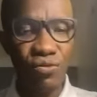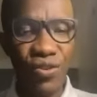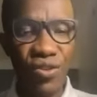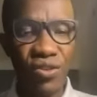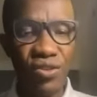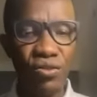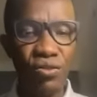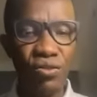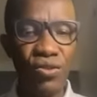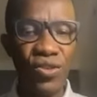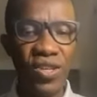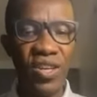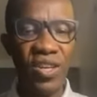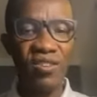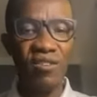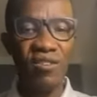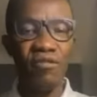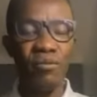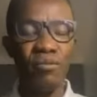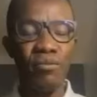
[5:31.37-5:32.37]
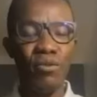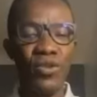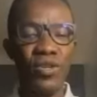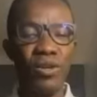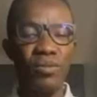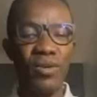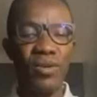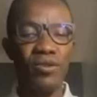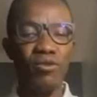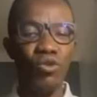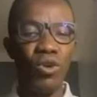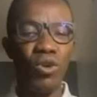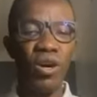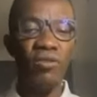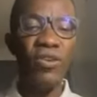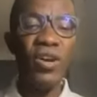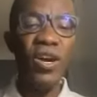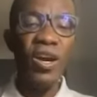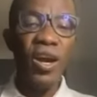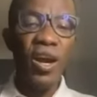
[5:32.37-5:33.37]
Verse 2 says of Hebrews chapter 12,